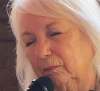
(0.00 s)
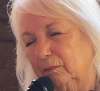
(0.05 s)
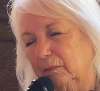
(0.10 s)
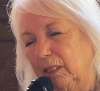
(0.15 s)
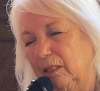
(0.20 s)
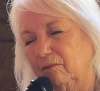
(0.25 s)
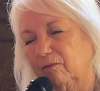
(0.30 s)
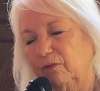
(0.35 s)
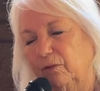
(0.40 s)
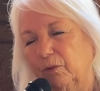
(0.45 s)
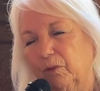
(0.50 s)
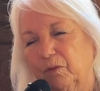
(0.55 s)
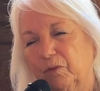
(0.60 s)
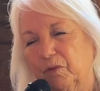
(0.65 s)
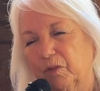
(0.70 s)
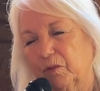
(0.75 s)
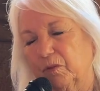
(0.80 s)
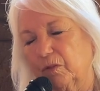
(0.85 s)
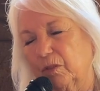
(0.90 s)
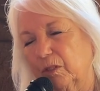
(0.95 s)

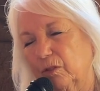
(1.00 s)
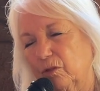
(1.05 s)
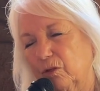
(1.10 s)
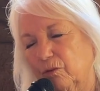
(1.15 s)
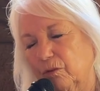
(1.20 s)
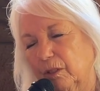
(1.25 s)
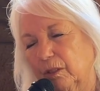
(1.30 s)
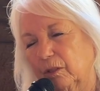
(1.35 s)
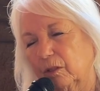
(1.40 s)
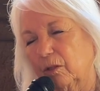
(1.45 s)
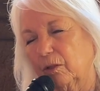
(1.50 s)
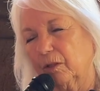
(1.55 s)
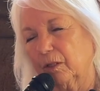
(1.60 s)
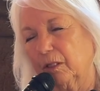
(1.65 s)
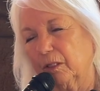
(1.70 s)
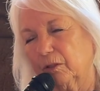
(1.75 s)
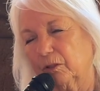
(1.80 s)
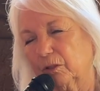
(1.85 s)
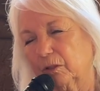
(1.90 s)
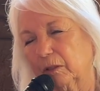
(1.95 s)
influences in your
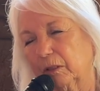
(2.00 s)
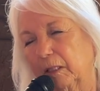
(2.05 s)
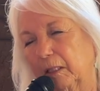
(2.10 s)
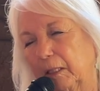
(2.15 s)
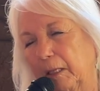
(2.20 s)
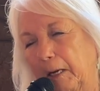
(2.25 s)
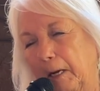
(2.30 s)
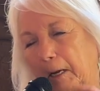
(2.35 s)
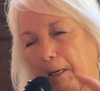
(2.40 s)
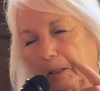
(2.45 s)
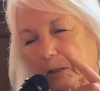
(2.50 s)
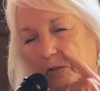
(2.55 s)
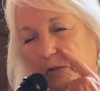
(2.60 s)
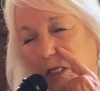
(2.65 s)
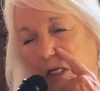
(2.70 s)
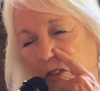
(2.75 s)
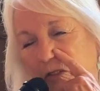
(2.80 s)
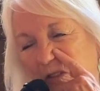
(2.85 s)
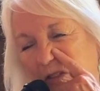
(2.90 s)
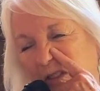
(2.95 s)
incarnation. It's
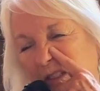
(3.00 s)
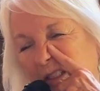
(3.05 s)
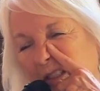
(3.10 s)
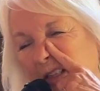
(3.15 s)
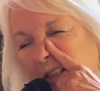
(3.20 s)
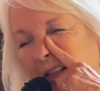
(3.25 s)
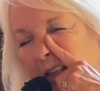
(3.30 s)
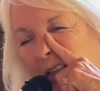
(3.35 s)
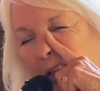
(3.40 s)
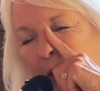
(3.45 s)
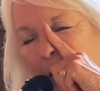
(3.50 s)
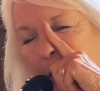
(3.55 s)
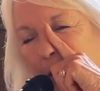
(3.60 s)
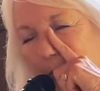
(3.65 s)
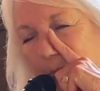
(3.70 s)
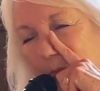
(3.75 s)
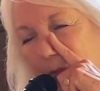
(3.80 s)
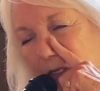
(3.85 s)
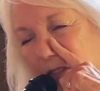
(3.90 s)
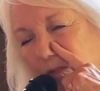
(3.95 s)
actually
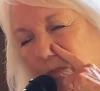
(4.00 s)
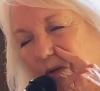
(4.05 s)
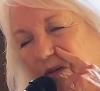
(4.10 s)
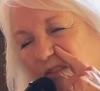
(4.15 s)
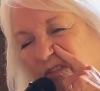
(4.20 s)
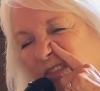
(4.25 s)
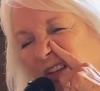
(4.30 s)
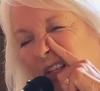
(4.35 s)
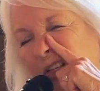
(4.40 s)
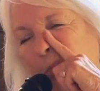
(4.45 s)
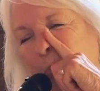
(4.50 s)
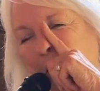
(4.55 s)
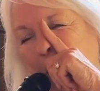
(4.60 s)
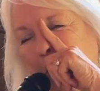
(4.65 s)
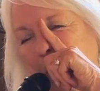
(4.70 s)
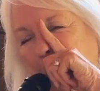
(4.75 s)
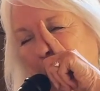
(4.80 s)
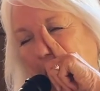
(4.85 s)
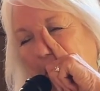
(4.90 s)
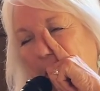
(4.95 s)
much more
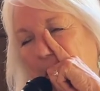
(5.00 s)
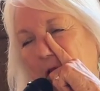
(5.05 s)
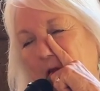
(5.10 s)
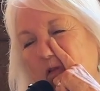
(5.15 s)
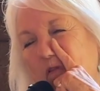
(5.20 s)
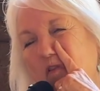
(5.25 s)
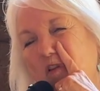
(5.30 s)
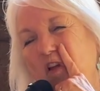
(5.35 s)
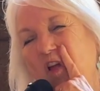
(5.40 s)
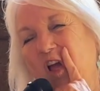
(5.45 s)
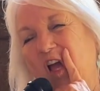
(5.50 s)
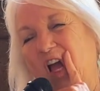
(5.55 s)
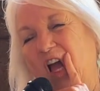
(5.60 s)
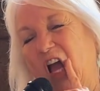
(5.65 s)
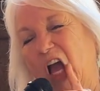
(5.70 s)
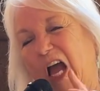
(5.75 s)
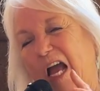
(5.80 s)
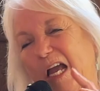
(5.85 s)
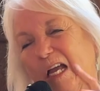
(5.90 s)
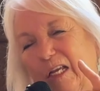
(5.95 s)
fundamental.
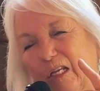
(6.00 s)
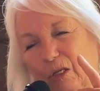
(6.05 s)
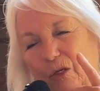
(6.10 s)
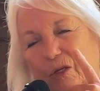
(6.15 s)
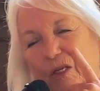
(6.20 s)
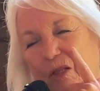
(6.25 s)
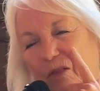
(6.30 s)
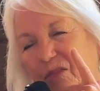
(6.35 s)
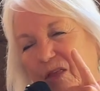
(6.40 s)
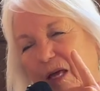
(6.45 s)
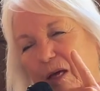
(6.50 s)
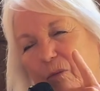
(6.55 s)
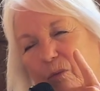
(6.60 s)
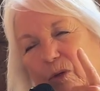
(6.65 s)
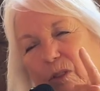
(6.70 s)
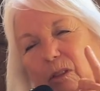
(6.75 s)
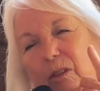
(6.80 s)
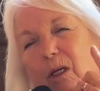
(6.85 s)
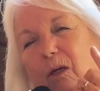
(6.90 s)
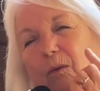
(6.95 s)
You get that
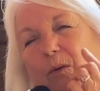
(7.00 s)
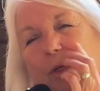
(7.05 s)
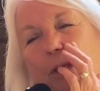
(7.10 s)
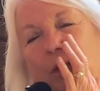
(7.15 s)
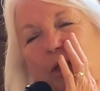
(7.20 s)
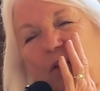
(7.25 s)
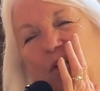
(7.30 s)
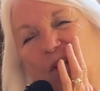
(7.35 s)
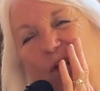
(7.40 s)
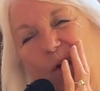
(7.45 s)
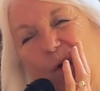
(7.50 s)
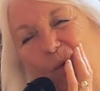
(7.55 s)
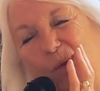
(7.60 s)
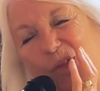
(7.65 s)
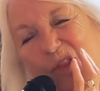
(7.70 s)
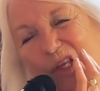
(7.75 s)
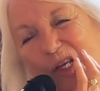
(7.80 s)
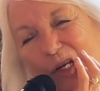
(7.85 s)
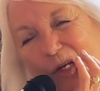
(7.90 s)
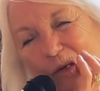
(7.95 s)
one going and the whole
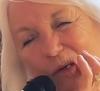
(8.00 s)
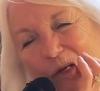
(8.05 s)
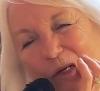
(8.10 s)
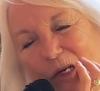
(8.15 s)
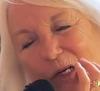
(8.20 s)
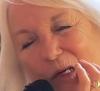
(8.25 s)
thing